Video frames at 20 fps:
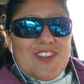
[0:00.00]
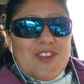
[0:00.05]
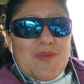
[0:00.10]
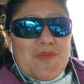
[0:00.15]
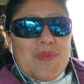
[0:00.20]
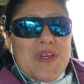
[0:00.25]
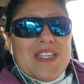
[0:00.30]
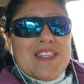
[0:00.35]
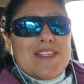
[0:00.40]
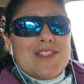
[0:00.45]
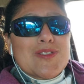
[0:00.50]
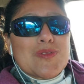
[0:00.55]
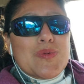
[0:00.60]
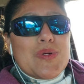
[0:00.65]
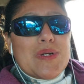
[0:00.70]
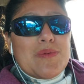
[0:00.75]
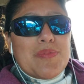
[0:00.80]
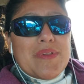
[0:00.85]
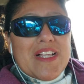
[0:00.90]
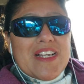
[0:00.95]
May this
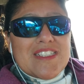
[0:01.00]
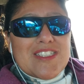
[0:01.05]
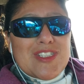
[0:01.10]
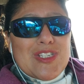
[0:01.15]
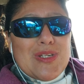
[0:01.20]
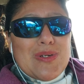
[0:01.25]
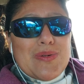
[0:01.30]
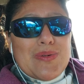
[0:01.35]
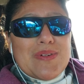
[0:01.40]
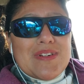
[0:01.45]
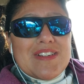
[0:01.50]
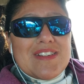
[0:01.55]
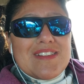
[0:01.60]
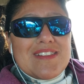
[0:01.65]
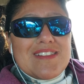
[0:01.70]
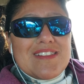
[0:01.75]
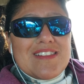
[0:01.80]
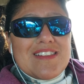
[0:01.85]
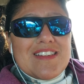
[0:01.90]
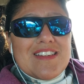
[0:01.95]
word bless you
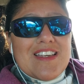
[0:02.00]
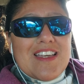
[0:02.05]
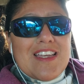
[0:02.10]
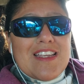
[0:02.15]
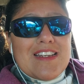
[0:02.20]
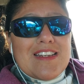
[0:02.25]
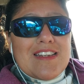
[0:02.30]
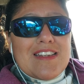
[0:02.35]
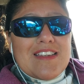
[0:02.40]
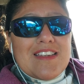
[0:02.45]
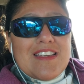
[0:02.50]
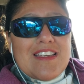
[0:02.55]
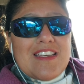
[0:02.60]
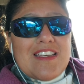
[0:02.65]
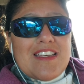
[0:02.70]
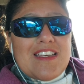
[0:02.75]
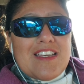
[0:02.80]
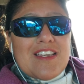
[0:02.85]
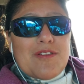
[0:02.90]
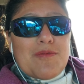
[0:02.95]
and
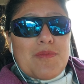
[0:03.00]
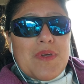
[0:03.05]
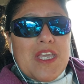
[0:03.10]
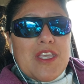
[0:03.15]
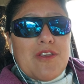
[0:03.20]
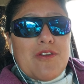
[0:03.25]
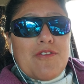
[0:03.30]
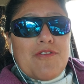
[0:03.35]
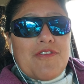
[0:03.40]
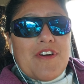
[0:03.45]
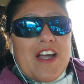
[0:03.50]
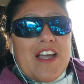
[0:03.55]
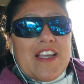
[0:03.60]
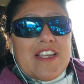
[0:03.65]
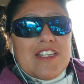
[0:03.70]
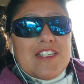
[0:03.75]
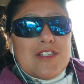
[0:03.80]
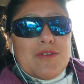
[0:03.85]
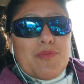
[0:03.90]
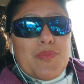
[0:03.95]
may you
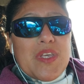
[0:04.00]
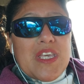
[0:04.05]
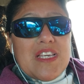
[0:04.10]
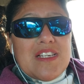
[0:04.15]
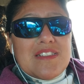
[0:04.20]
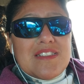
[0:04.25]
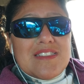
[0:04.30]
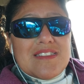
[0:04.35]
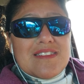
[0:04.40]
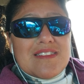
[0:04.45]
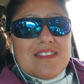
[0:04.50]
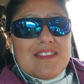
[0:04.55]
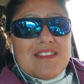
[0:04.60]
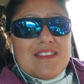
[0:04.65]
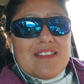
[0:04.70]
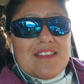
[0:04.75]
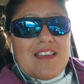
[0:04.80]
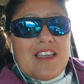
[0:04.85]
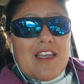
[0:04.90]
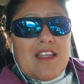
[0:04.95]
find peace
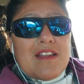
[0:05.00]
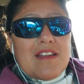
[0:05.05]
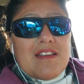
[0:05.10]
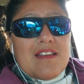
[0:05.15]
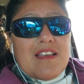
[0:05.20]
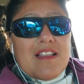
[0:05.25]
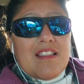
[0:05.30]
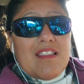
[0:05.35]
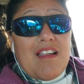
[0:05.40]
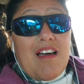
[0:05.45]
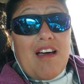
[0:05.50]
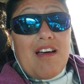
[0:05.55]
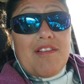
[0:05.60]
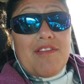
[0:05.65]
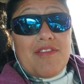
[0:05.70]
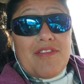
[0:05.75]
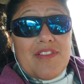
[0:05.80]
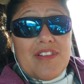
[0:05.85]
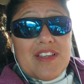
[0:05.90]
and love